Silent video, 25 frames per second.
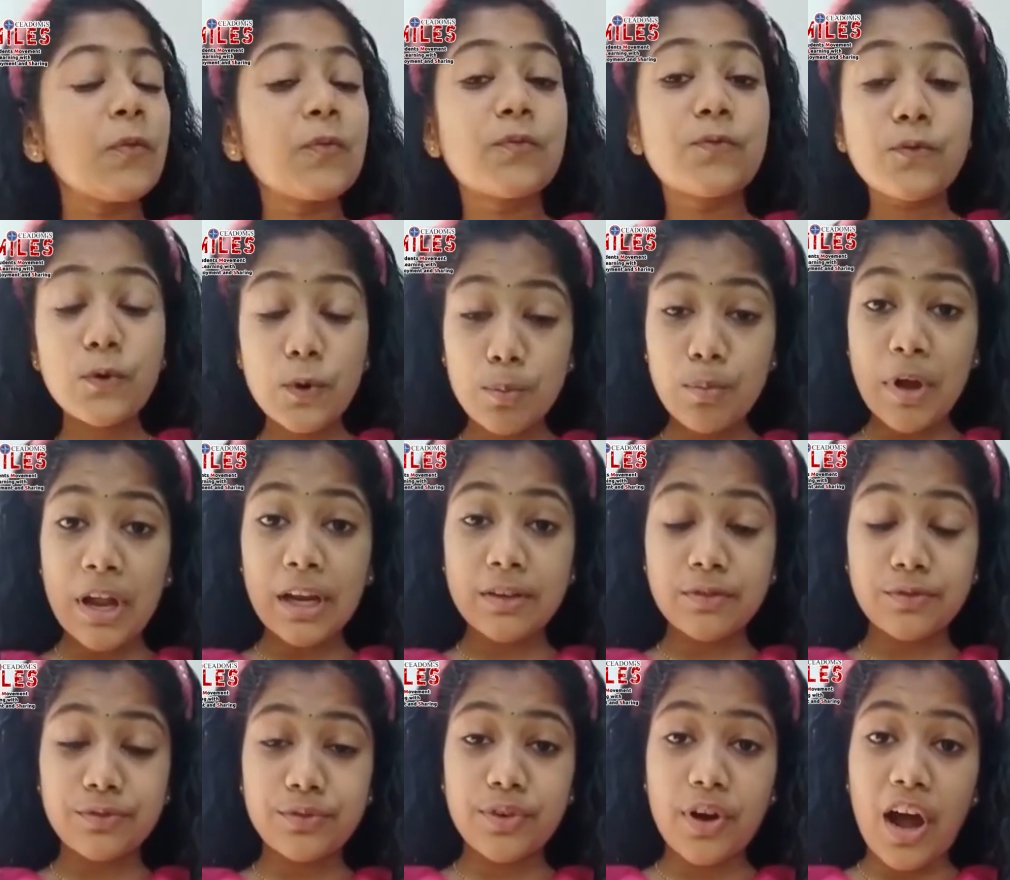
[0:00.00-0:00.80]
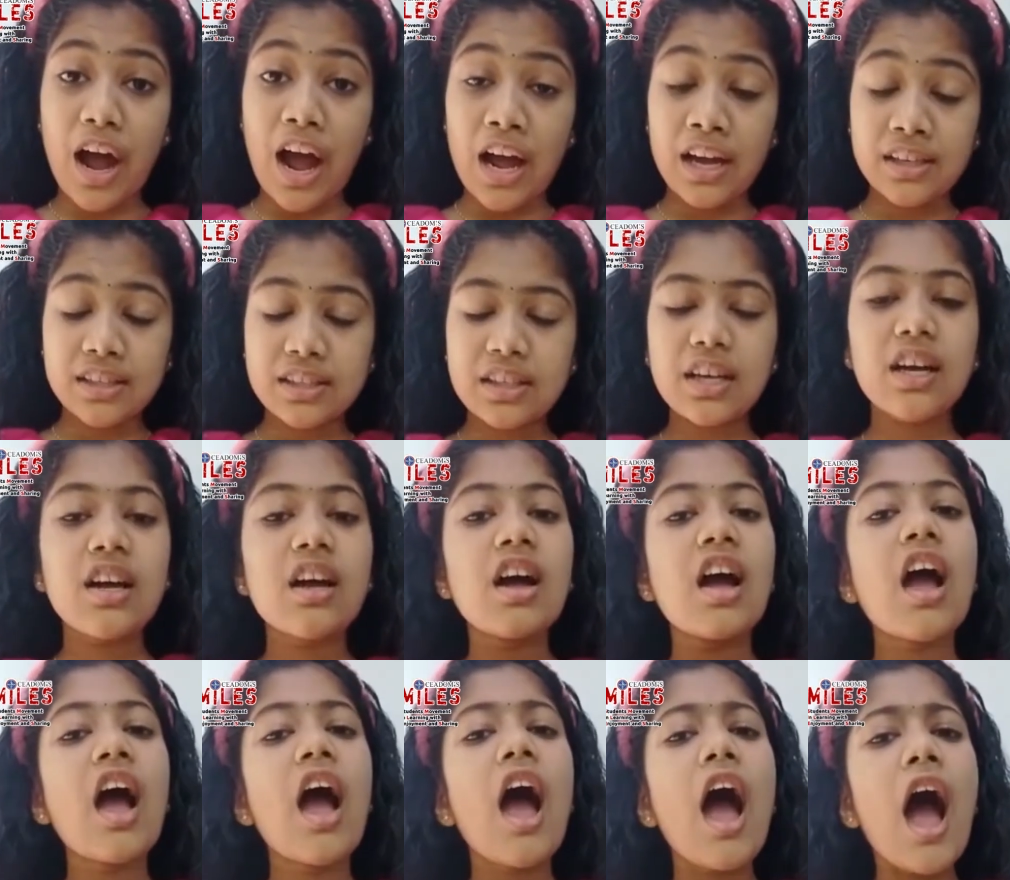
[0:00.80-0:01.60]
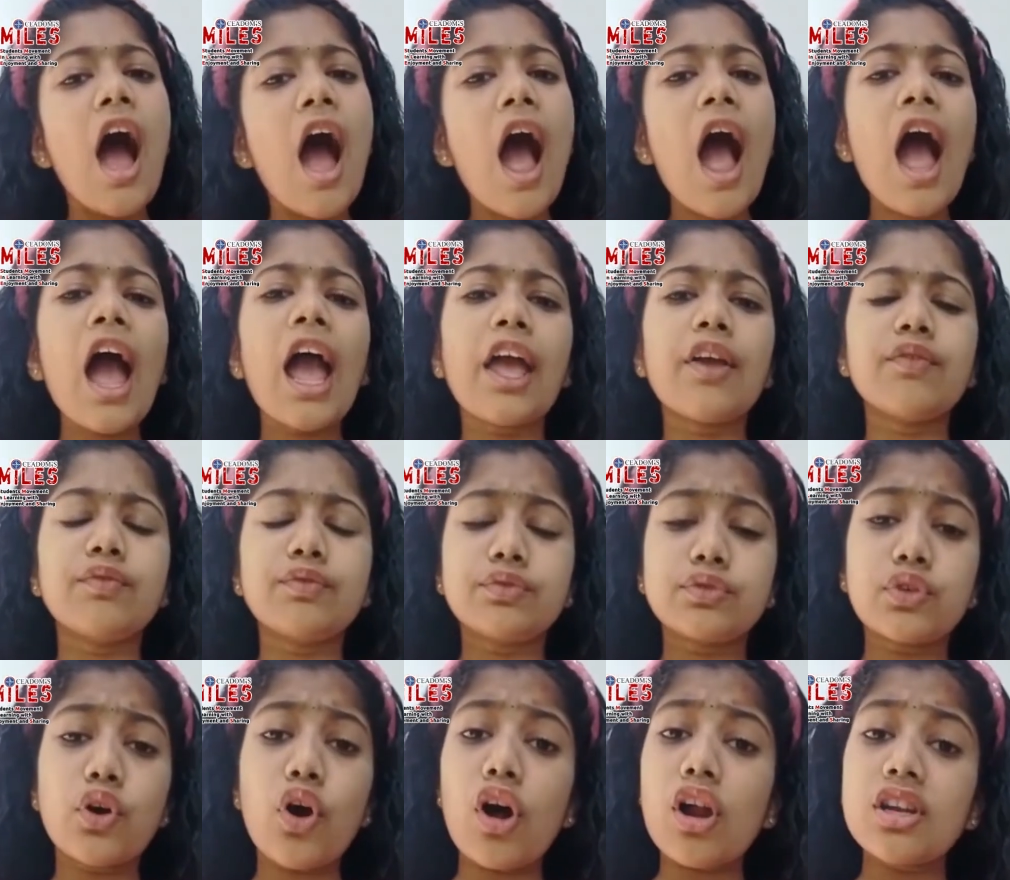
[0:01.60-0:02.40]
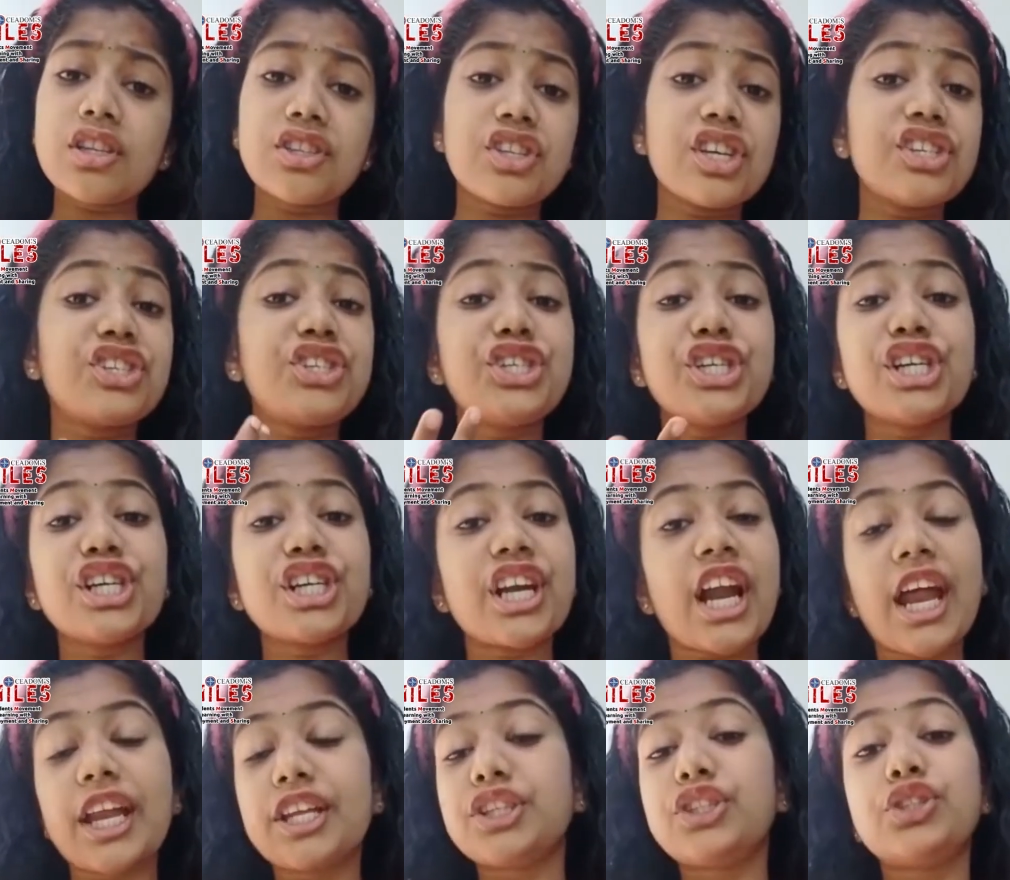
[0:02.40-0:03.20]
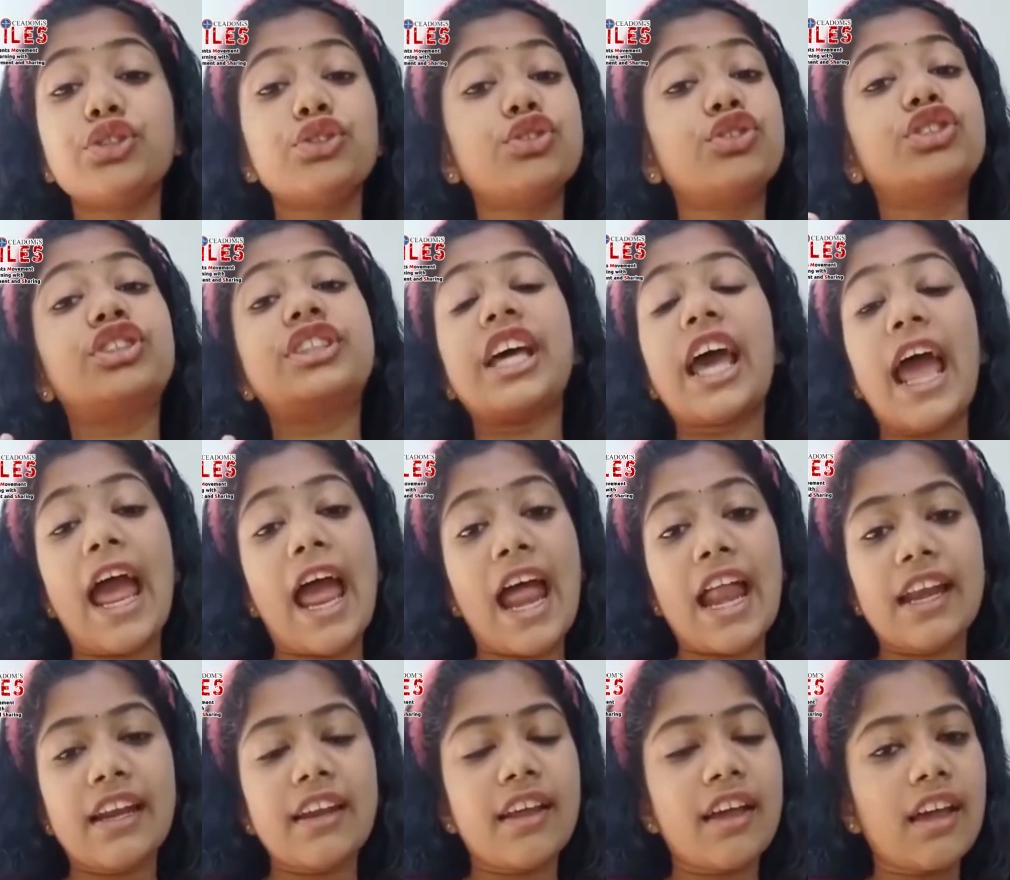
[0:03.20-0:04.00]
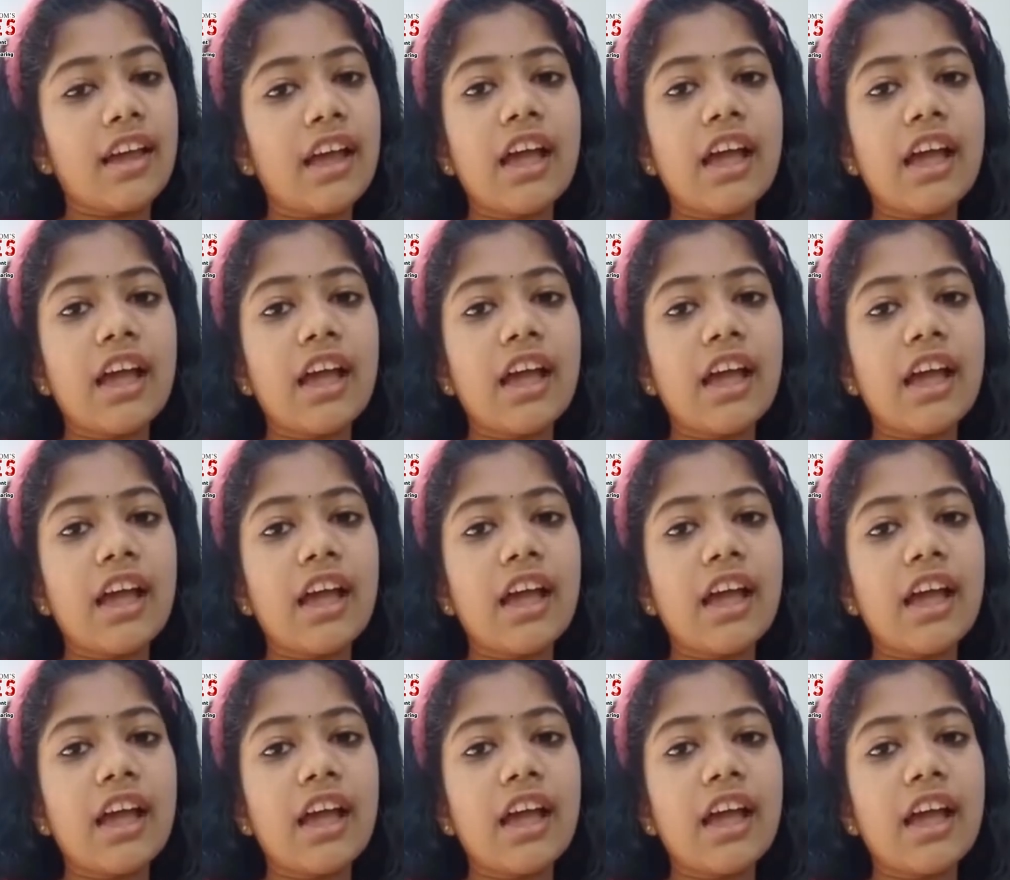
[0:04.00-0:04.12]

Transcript: Woman work. I've got the children to tend,